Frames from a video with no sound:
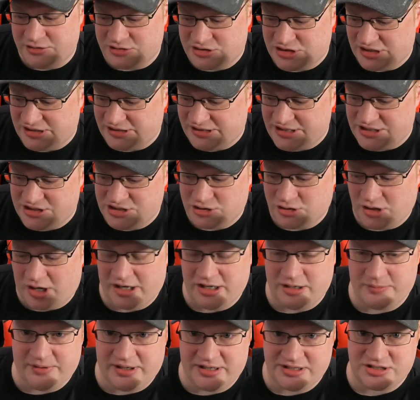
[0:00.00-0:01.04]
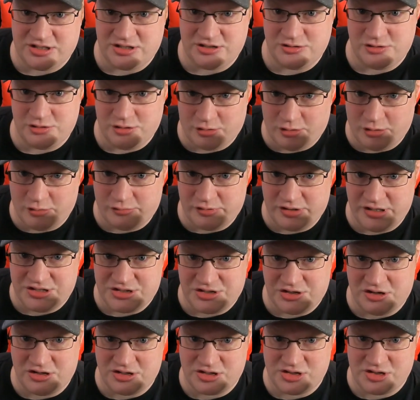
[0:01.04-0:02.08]
should at least try your best to do your own
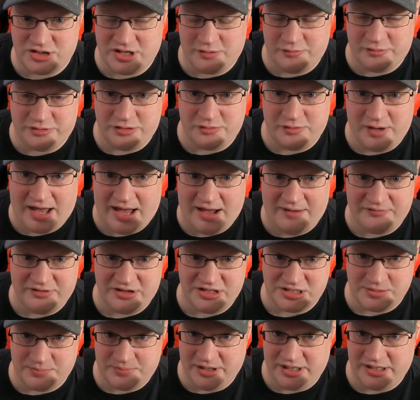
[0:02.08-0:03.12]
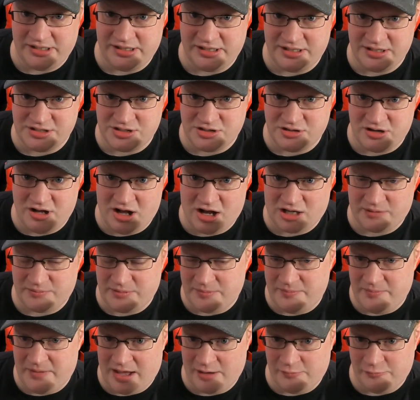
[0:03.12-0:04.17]
research so that when you have these opinions, you're not going to be
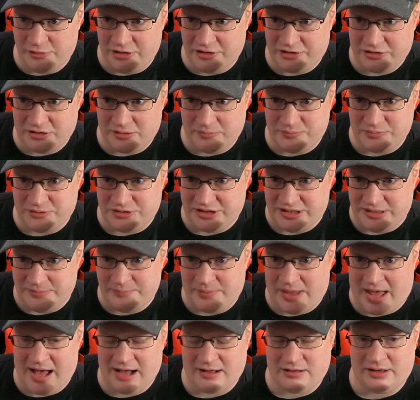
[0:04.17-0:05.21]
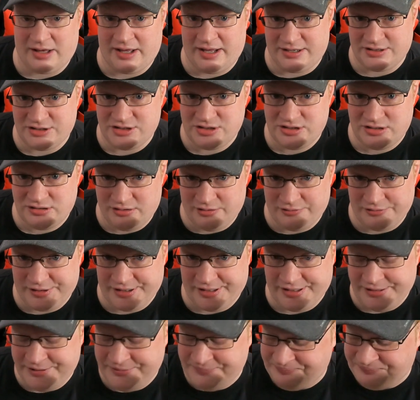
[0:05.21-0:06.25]
met with complete backlash,
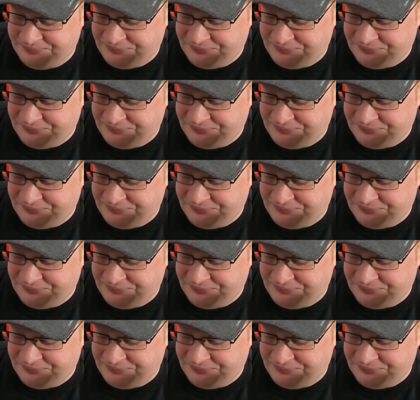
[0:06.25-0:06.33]
okay?